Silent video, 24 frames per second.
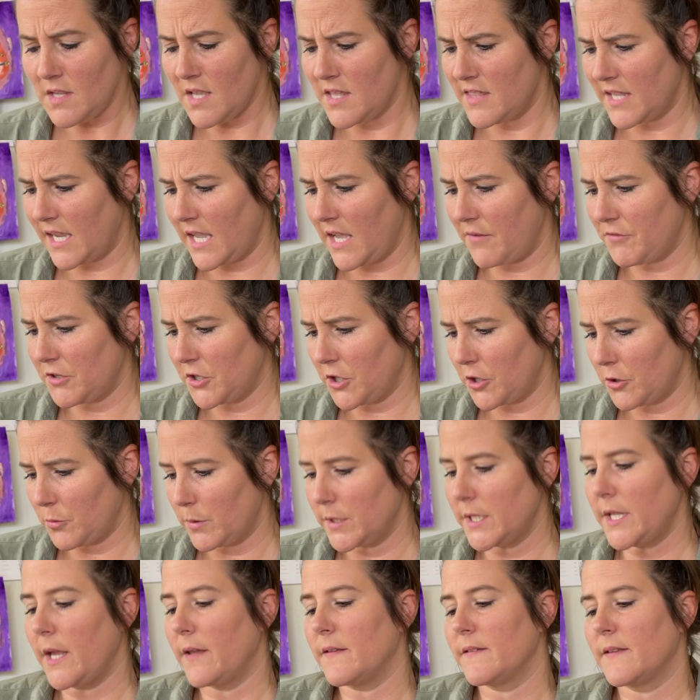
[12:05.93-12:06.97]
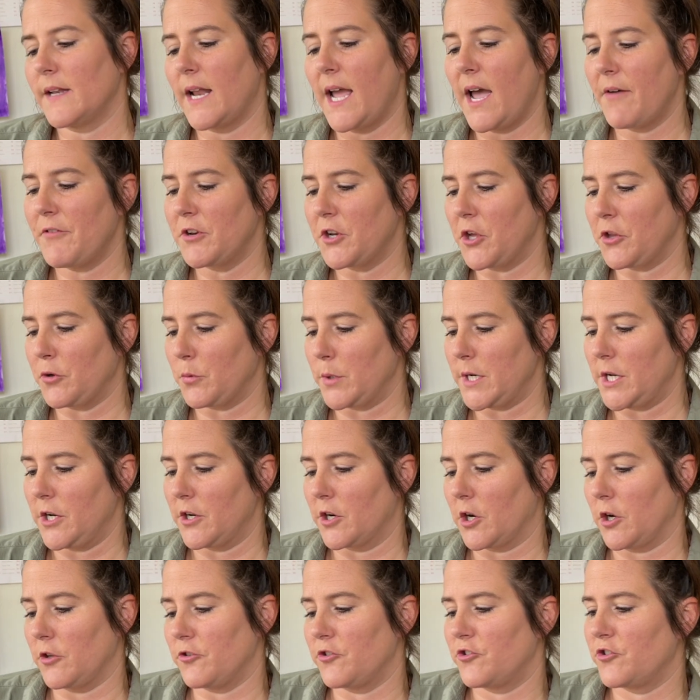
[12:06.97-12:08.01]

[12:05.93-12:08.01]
I think I have another one. Yes, and I have another one here called